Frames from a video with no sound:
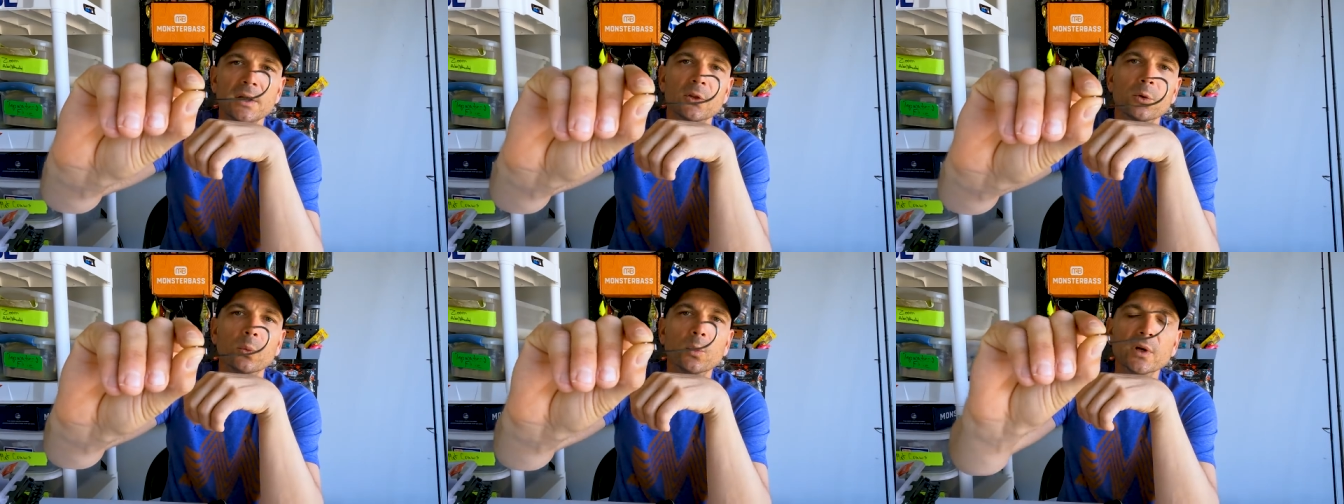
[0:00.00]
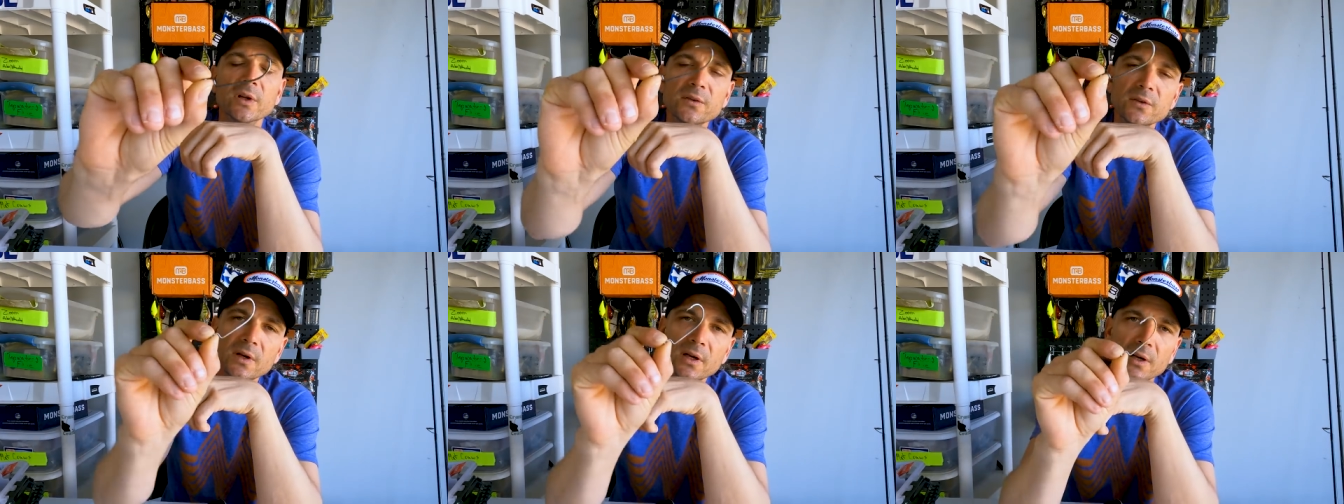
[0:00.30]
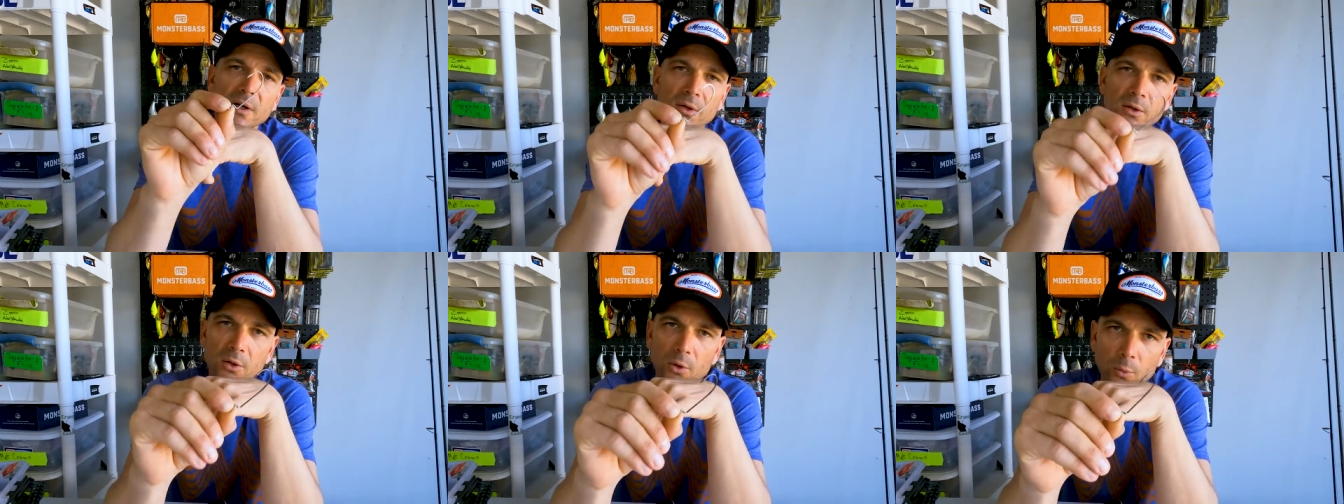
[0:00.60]
The reason I
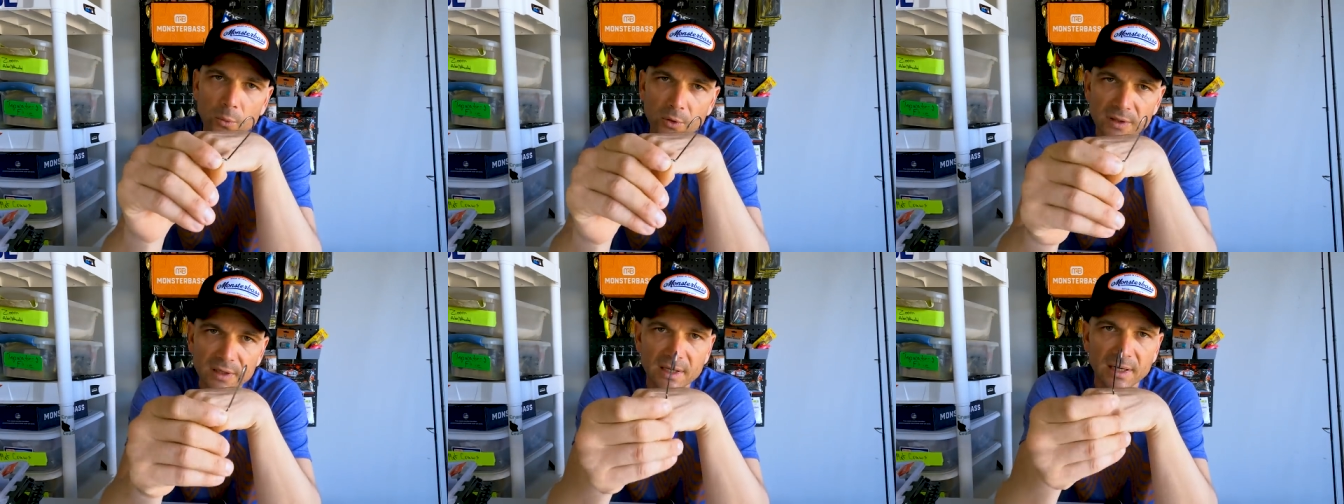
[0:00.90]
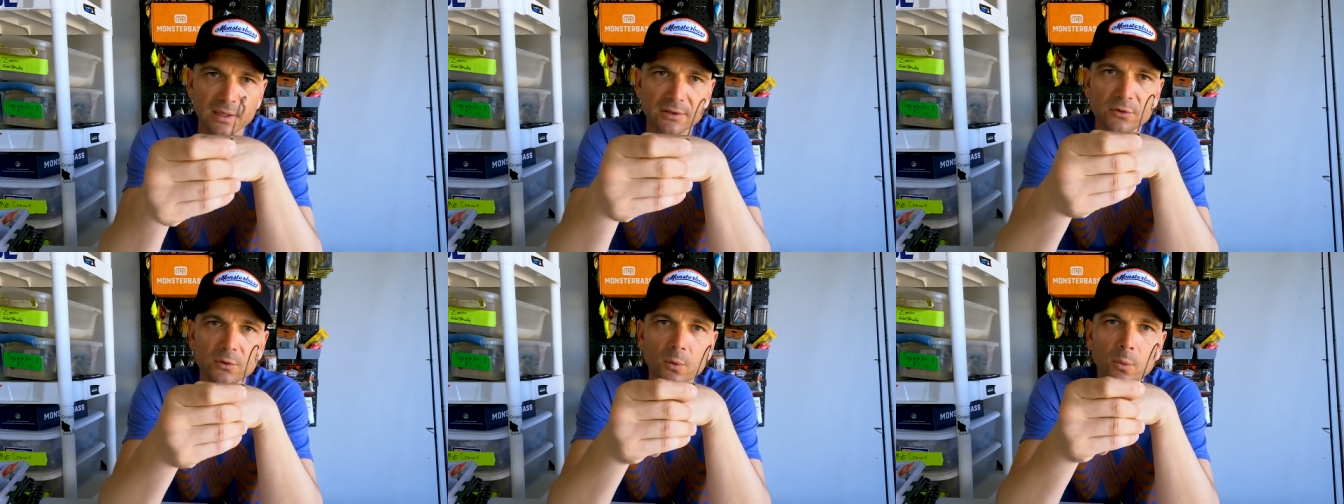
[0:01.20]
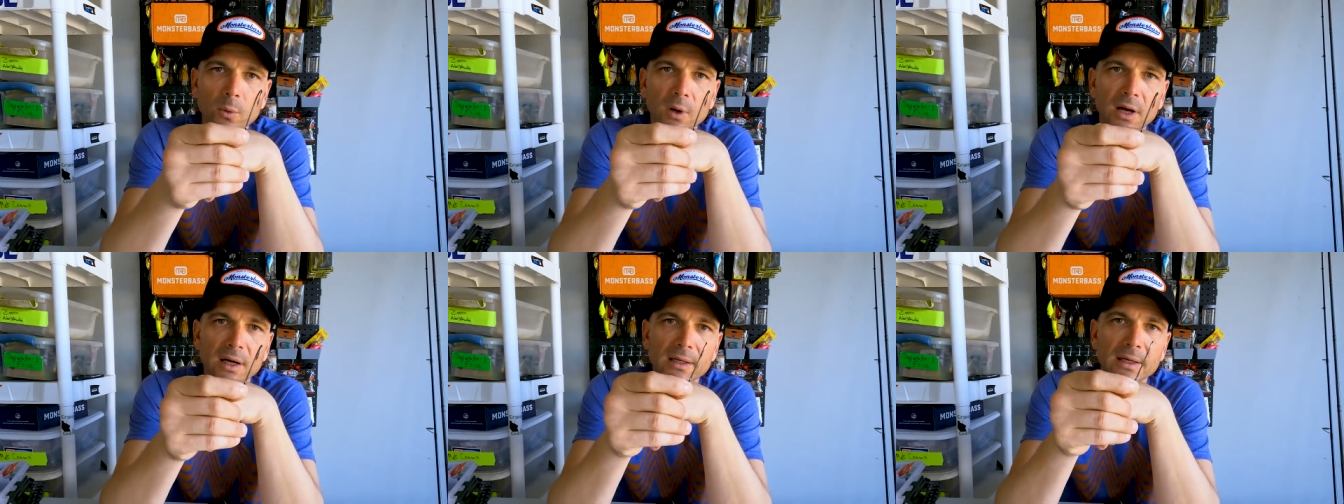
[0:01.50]
don't go with an extra
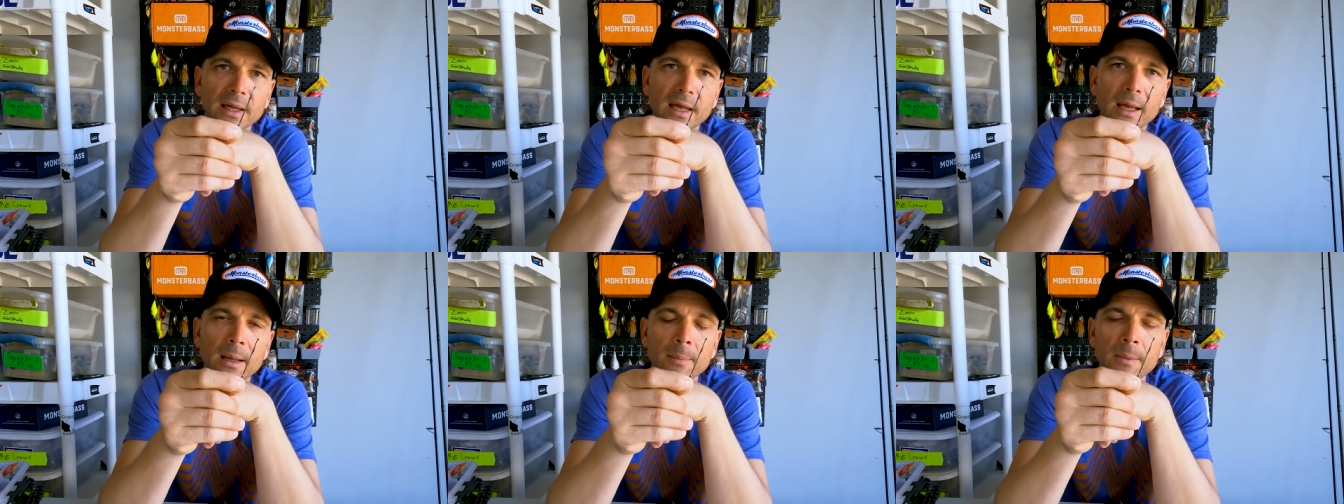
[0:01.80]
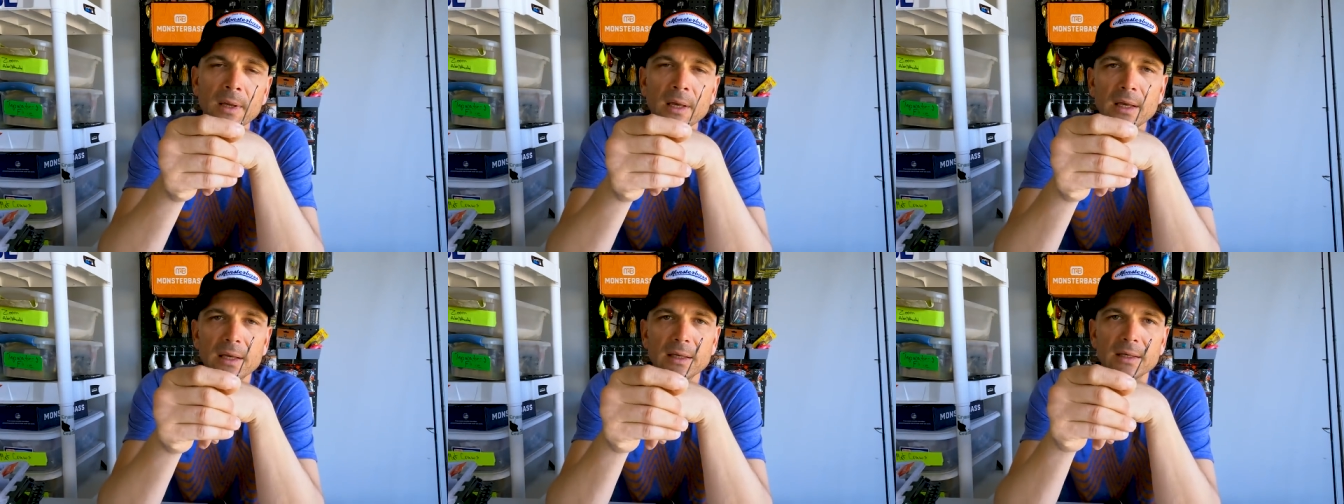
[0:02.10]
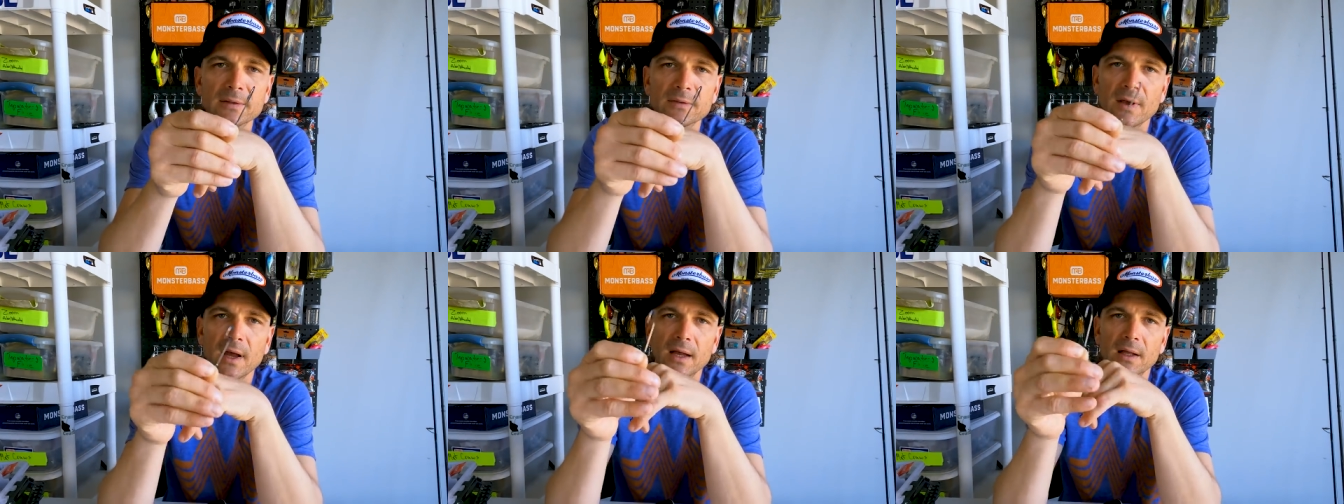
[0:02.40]
wide gap
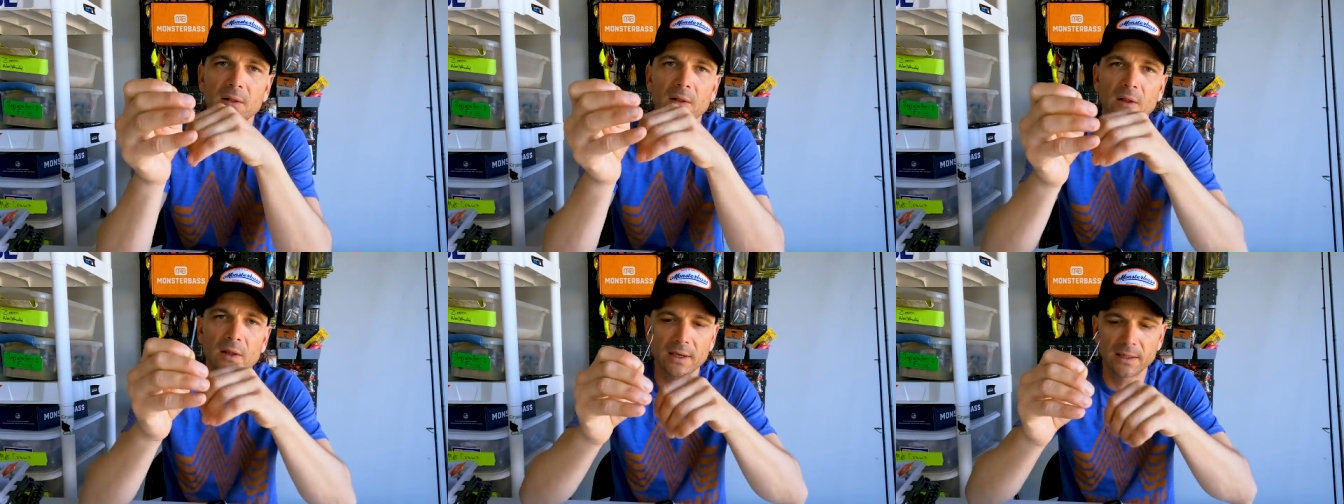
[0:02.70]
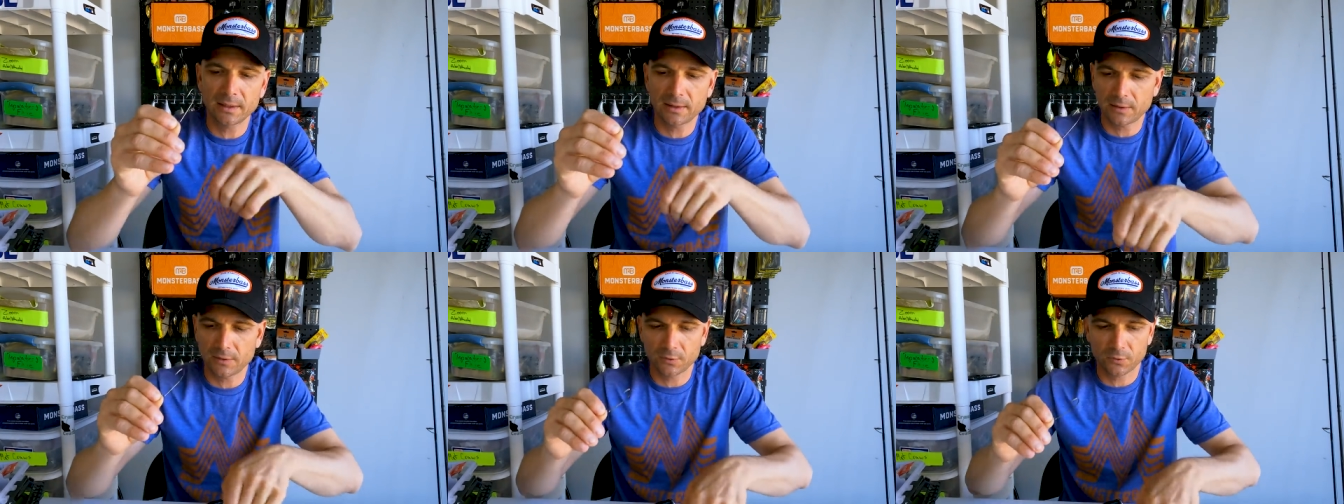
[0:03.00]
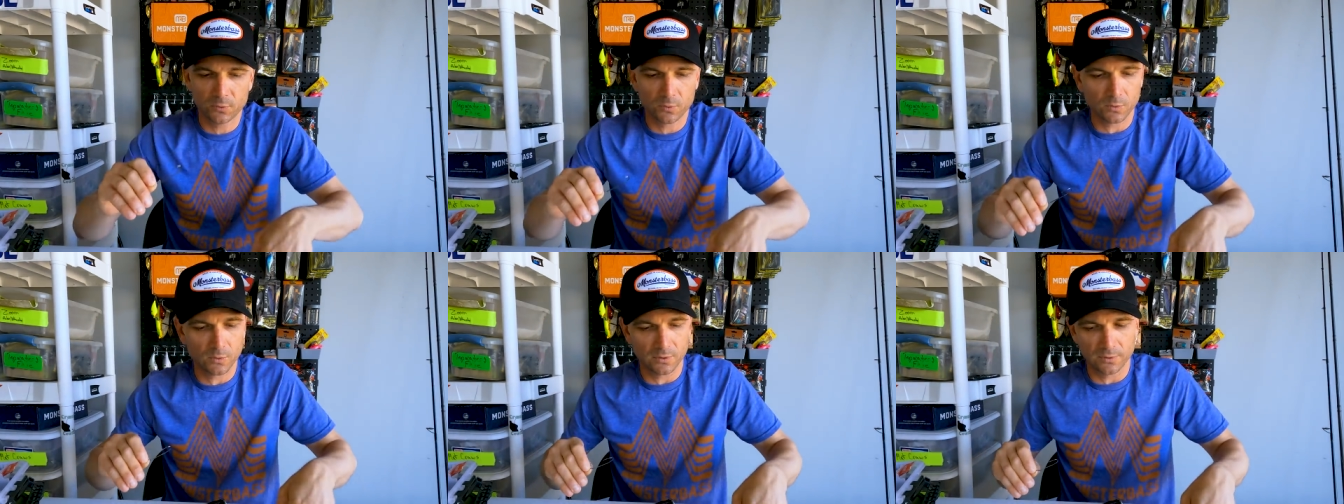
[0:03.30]
is I like
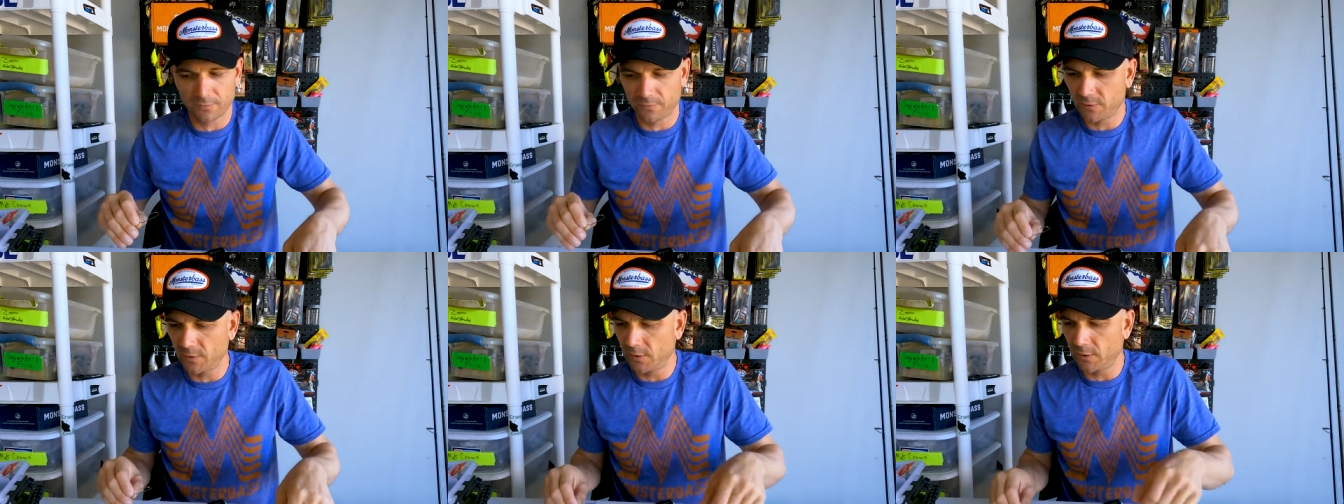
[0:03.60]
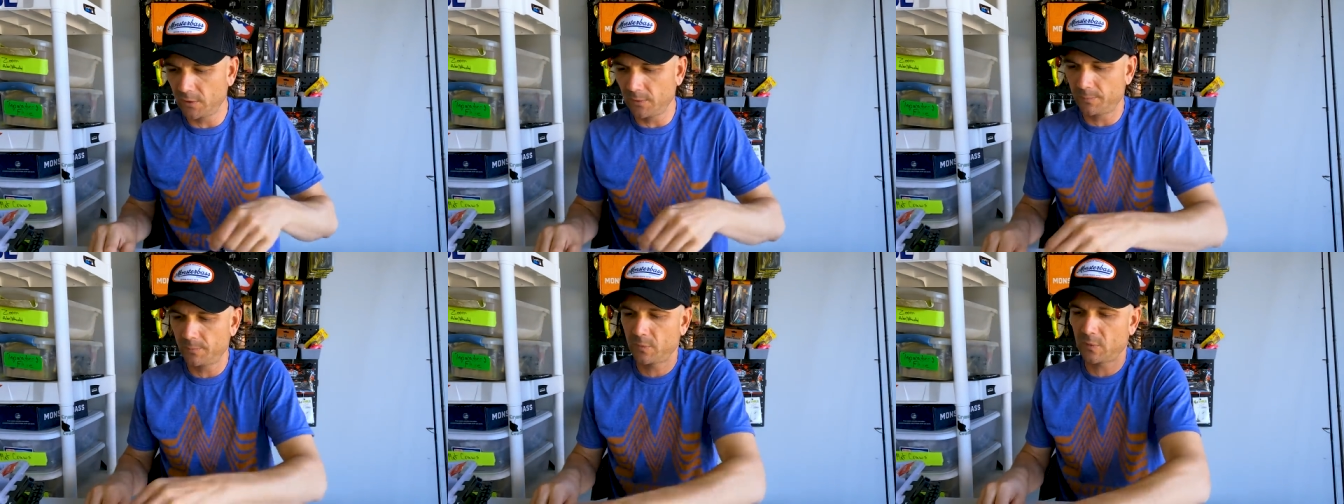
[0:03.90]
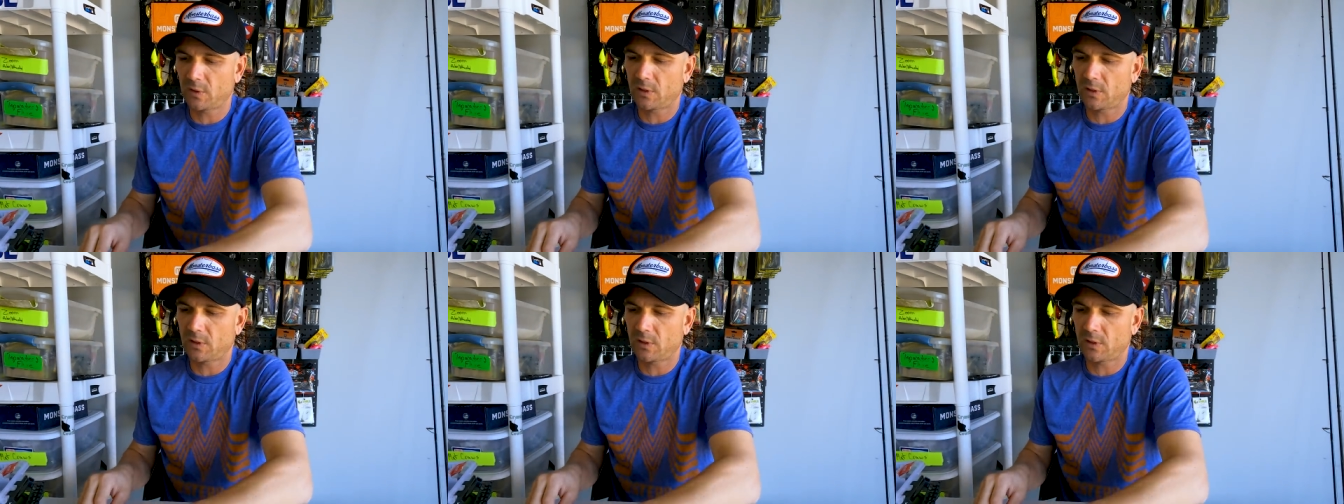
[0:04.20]
sort of the,